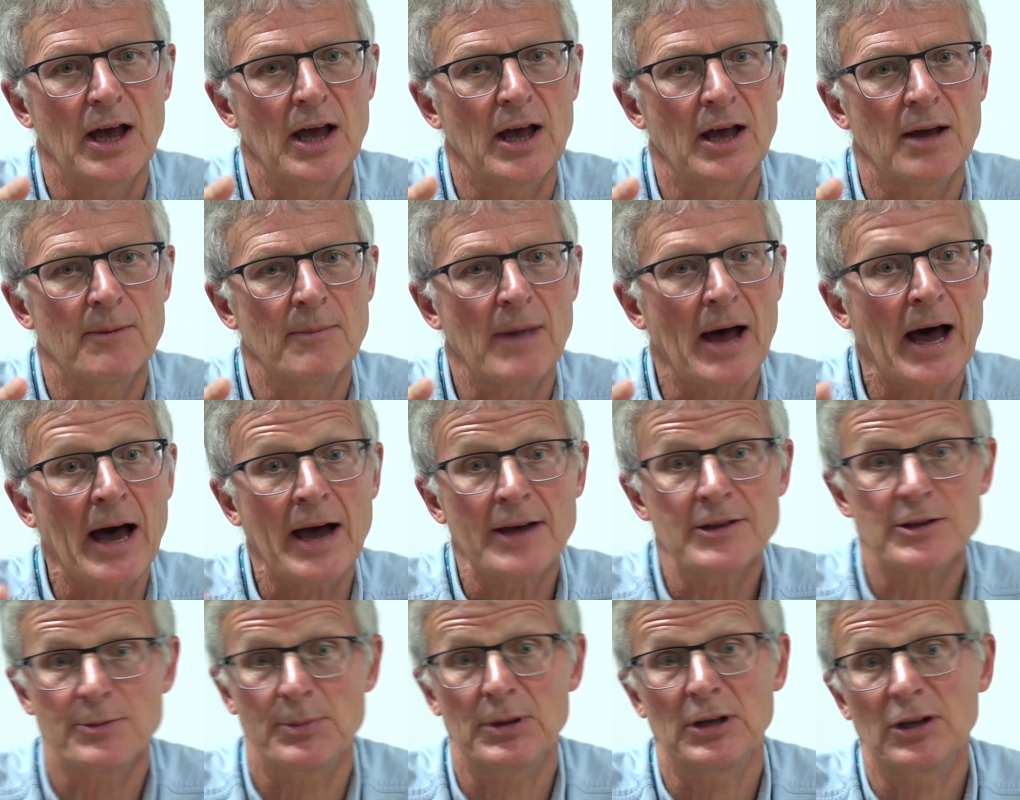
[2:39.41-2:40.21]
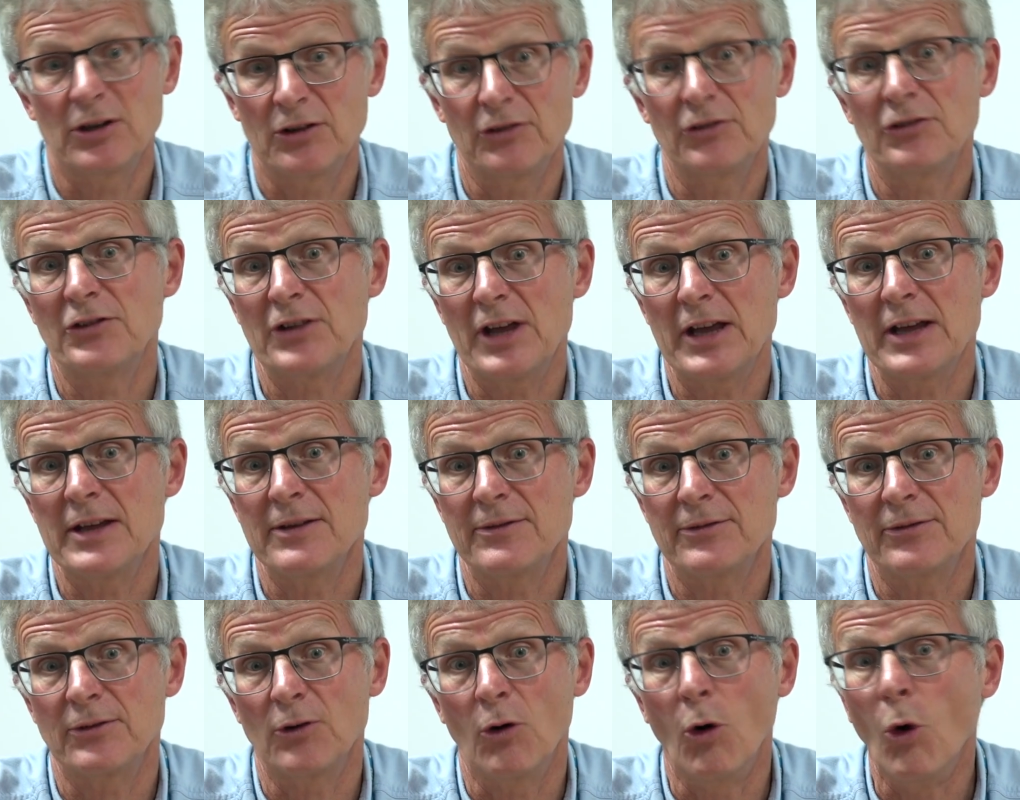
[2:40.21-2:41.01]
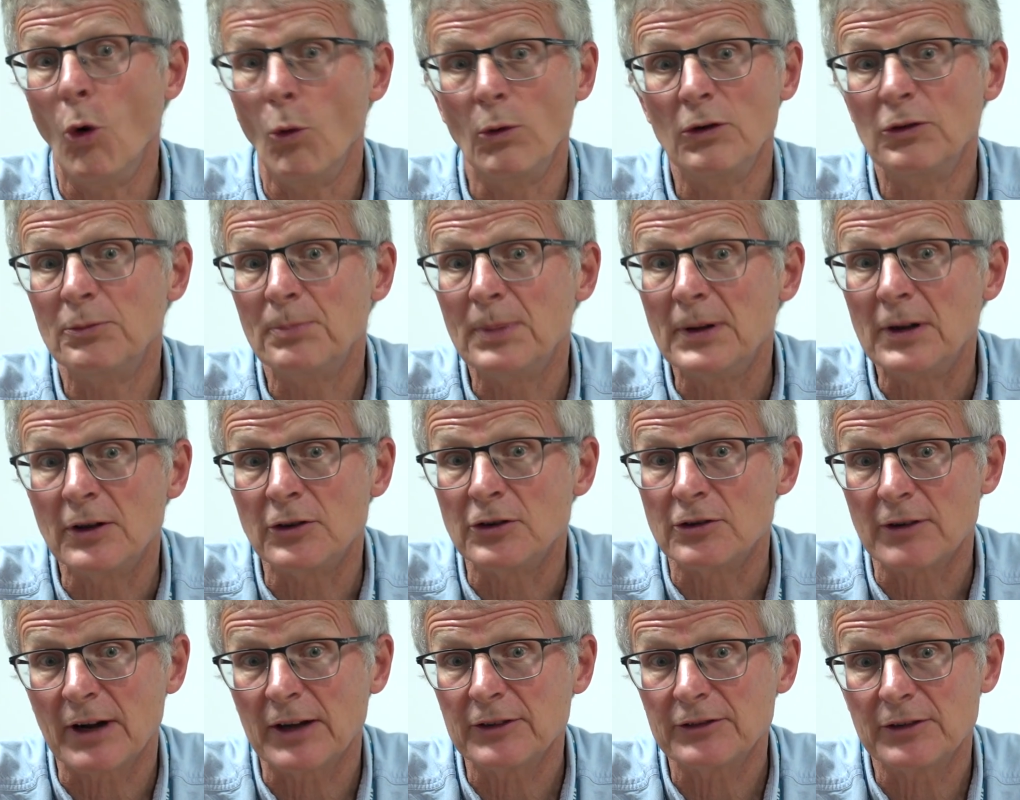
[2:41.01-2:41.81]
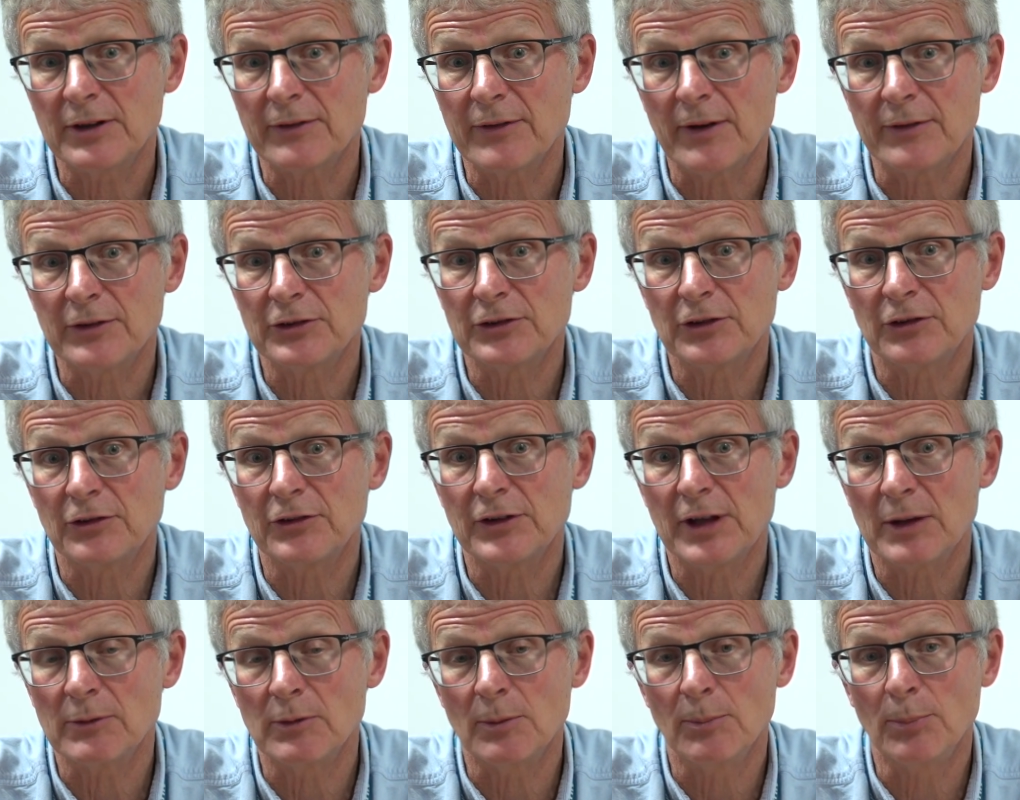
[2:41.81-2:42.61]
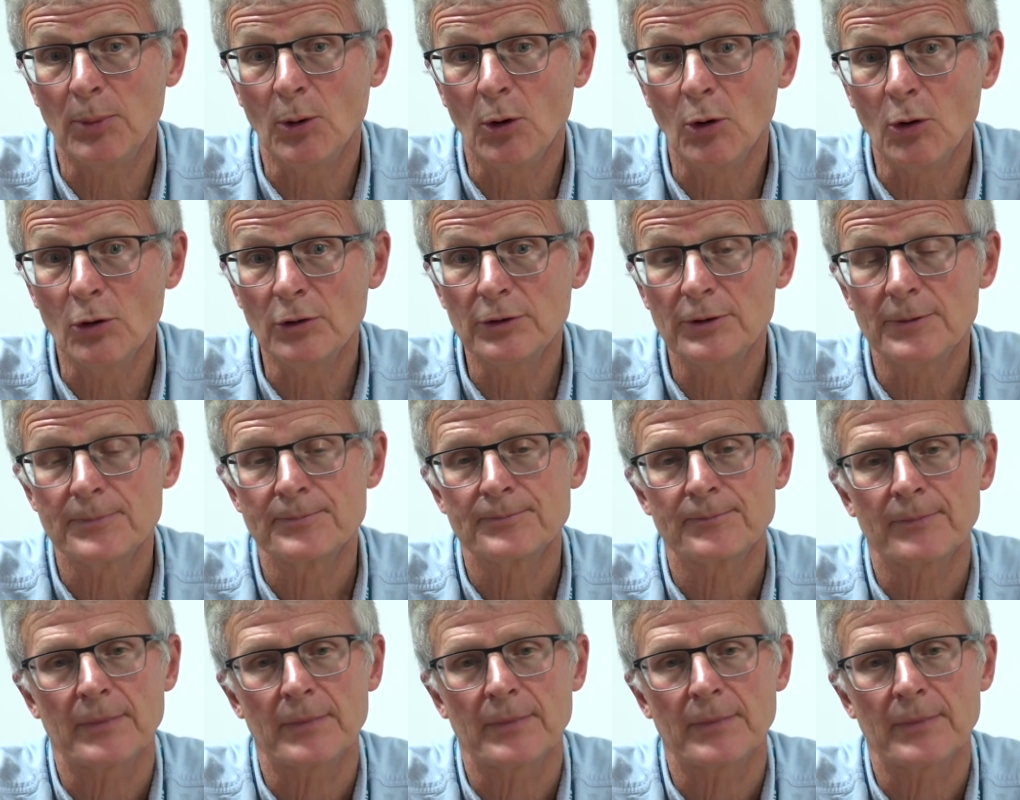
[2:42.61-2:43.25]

um, either because they've always been underactive ever since they were born,